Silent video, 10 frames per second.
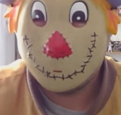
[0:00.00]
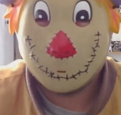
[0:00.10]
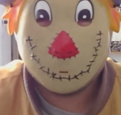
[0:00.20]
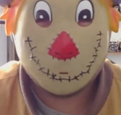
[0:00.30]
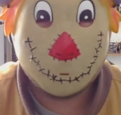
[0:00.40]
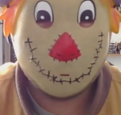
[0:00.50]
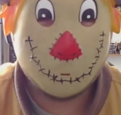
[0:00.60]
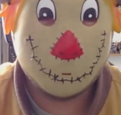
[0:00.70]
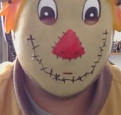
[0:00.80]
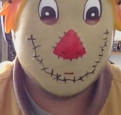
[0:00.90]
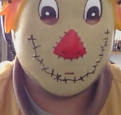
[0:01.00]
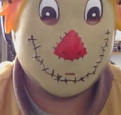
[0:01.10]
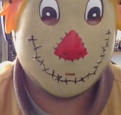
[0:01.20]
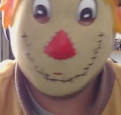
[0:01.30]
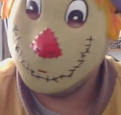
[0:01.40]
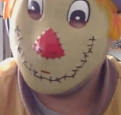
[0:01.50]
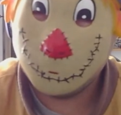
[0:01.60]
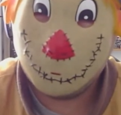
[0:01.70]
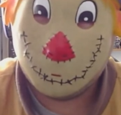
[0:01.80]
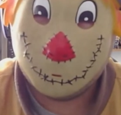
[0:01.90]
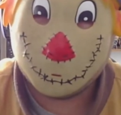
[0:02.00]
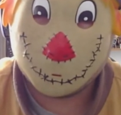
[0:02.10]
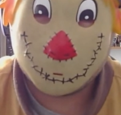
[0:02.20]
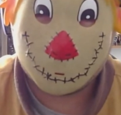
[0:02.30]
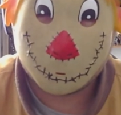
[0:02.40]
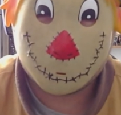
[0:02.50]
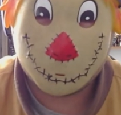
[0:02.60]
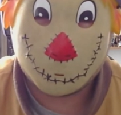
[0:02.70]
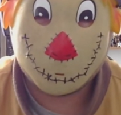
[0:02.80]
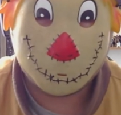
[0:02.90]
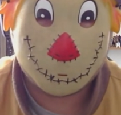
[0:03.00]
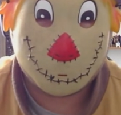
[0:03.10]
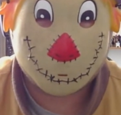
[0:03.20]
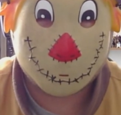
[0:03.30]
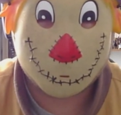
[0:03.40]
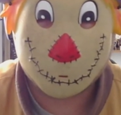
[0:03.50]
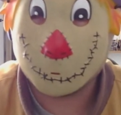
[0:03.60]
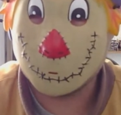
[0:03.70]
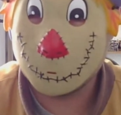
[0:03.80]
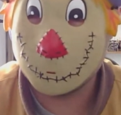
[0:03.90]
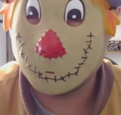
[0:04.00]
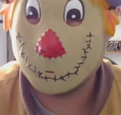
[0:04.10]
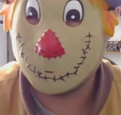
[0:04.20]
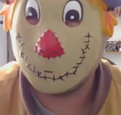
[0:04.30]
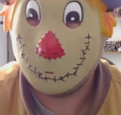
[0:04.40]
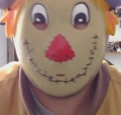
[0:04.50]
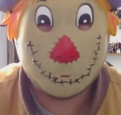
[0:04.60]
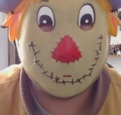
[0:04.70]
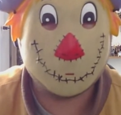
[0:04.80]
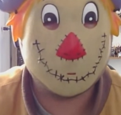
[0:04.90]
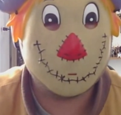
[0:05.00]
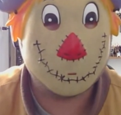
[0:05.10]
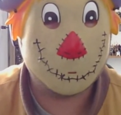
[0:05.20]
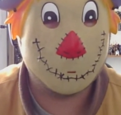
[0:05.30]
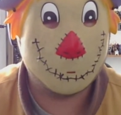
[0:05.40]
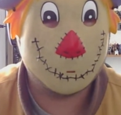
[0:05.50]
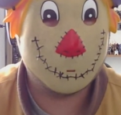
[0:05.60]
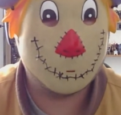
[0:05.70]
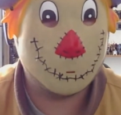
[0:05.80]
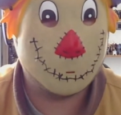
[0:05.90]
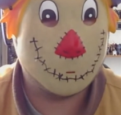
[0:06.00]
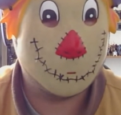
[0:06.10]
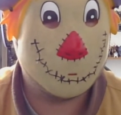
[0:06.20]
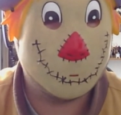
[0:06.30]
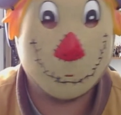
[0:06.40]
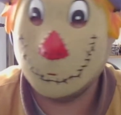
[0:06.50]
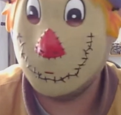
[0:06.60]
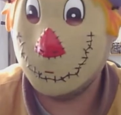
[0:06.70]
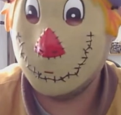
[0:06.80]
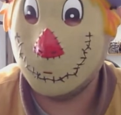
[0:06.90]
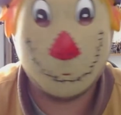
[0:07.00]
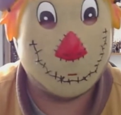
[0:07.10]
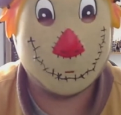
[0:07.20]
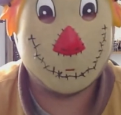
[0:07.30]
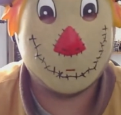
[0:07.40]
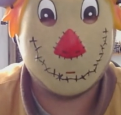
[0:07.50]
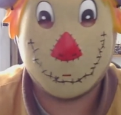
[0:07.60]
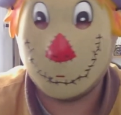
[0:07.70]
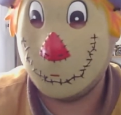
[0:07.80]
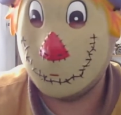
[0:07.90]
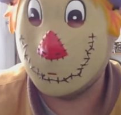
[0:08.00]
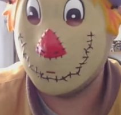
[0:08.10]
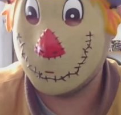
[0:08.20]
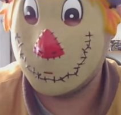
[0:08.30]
I am so sorry, but unfortunately, I cannot read or understand that language, my